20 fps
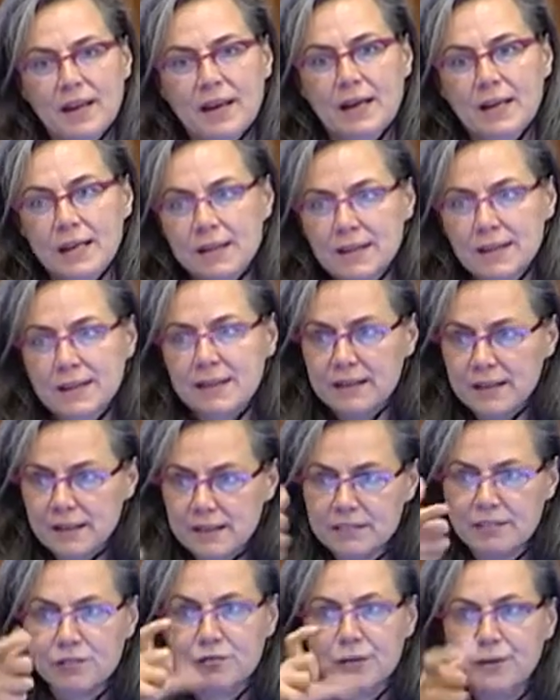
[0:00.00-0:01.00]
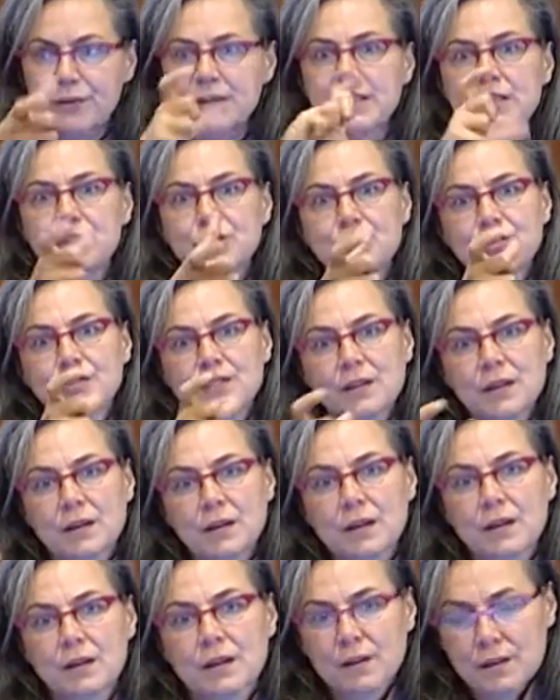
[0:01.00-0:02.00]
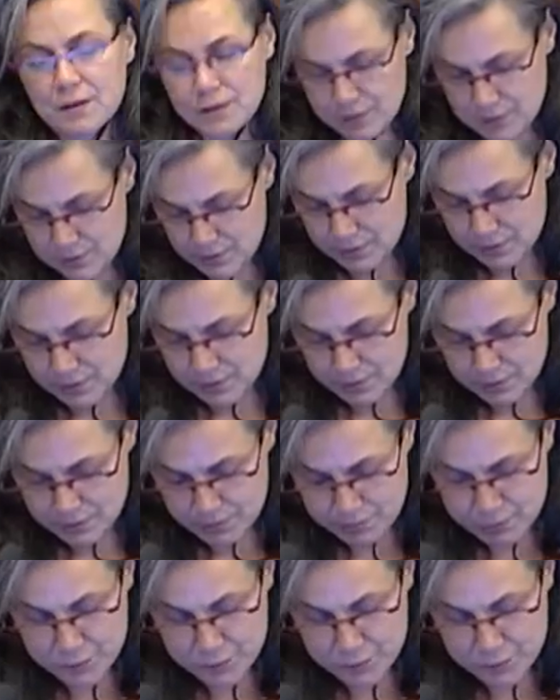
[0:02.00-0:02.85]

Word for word: And I think that is a very interesting uh, uh,